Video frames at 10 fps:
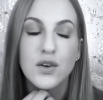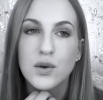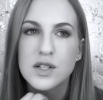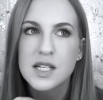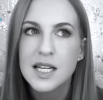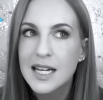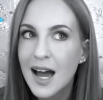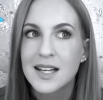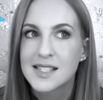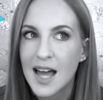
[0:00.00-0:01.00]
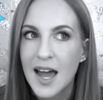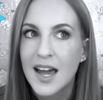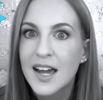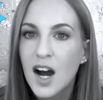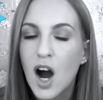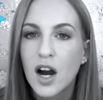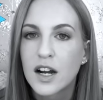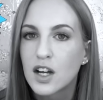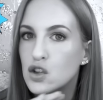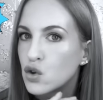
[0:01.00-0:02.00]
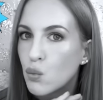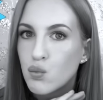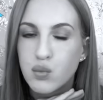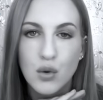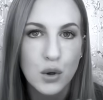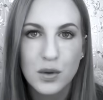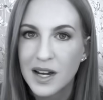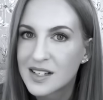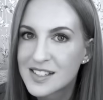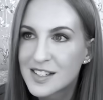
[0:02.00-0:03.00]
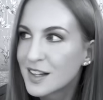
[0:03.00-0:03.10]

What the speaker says: or TSA are like the rudest.